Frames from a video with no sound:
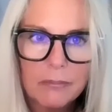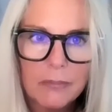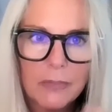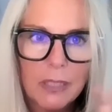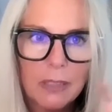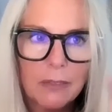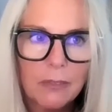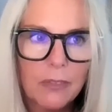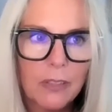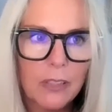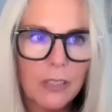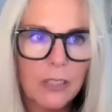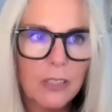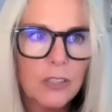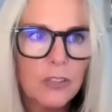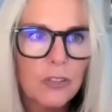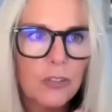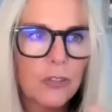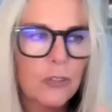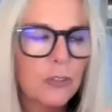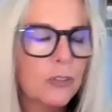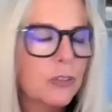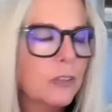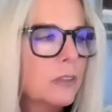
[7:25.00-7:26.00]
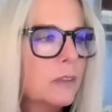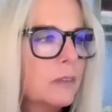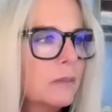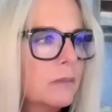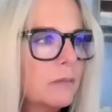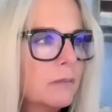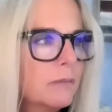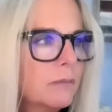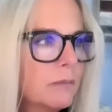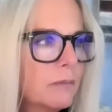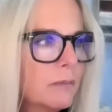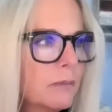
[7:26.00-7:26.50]
of the initial
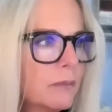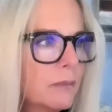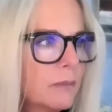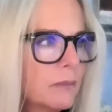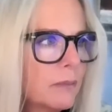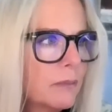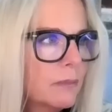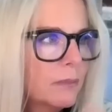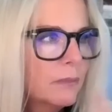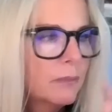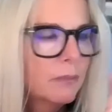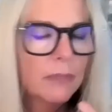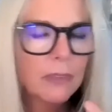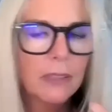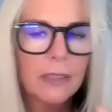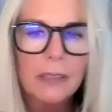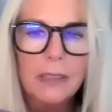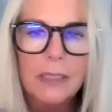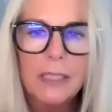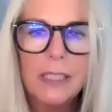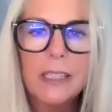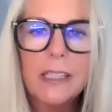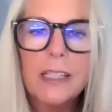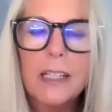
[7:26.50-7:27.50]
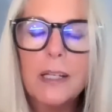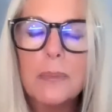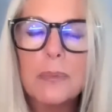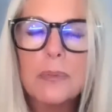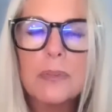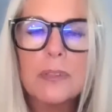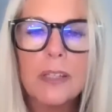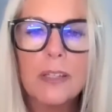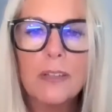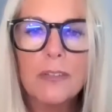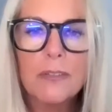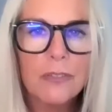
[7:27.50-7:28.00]

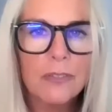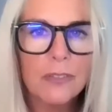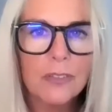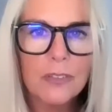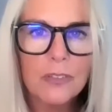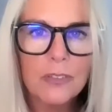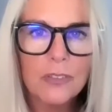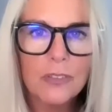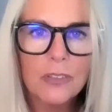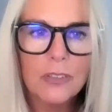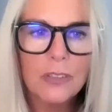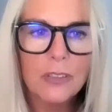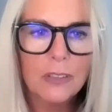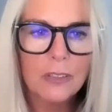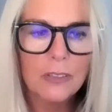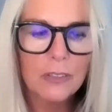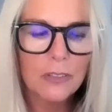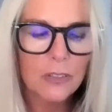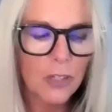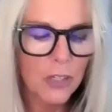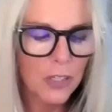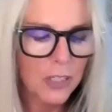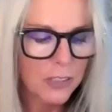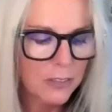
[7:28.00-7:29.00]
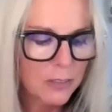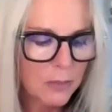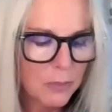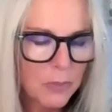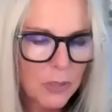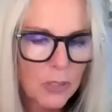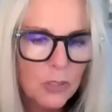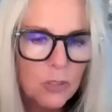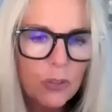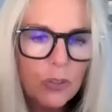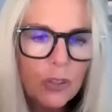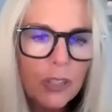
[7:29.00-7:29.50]
hiccups of starting
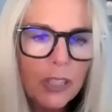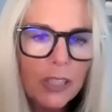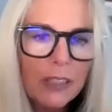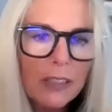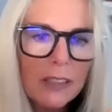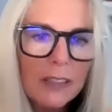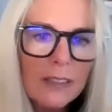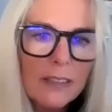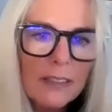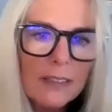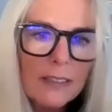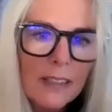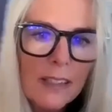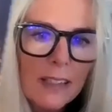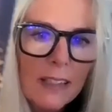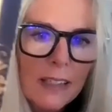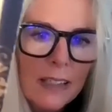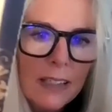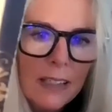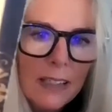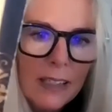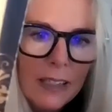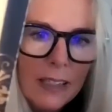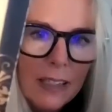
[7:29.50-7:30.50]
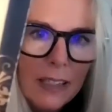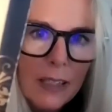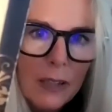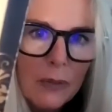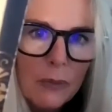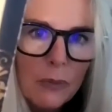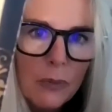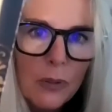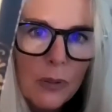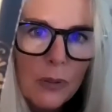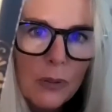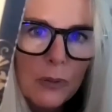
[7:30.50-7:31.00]
something new like this, it
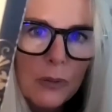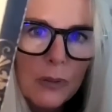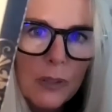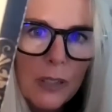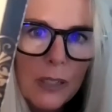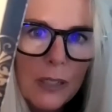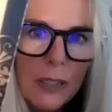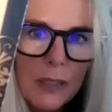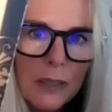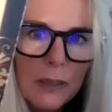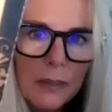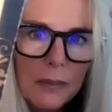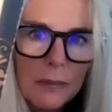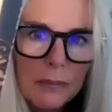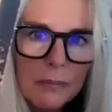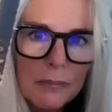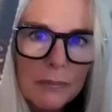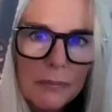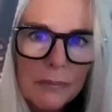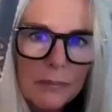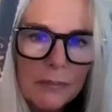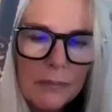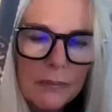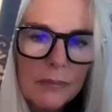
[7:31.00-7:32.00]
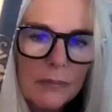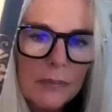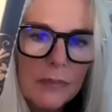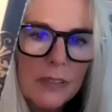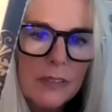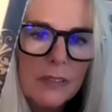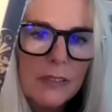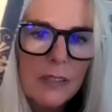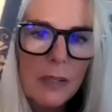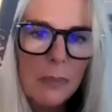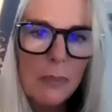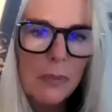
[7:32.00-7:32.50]
will
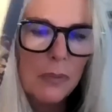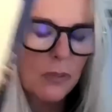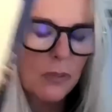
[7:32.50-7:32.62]
step